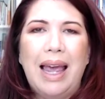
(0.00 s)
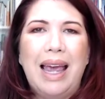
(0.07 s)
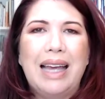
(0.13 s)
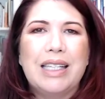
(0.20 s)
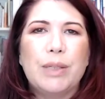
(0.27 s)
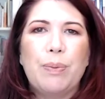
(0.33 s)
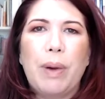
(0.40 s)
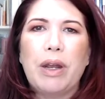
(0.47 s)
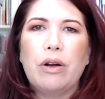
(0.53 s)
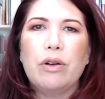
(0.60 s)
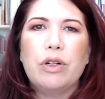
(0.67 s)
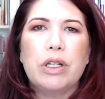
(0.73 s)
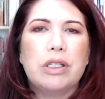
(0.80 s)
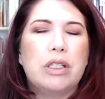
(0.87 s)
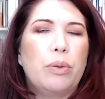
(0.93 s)
It's better
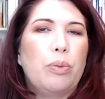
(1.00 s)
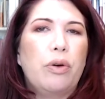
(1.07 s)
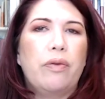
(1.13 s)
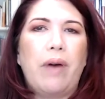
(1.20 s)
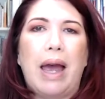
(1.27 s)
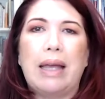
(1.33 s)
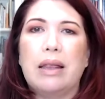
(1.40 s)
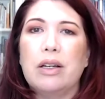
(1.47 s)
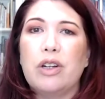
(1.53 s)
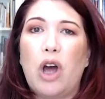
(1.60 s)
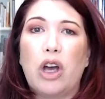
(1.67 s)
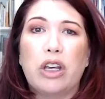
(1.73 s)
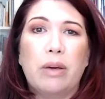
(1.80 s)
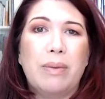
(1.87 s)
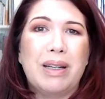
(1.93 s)
just to provide the
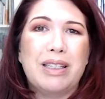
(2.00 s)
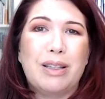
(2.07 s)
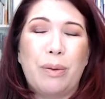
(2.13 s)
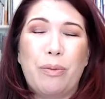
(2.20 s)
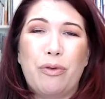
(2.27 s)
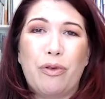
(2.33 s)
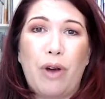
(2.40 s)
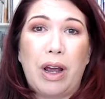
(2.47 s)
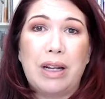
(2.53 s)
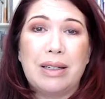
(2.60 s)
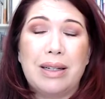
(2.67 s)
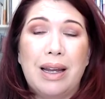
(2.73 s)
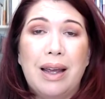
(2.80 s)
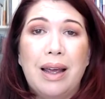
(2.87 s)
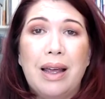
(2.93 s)
documents up front.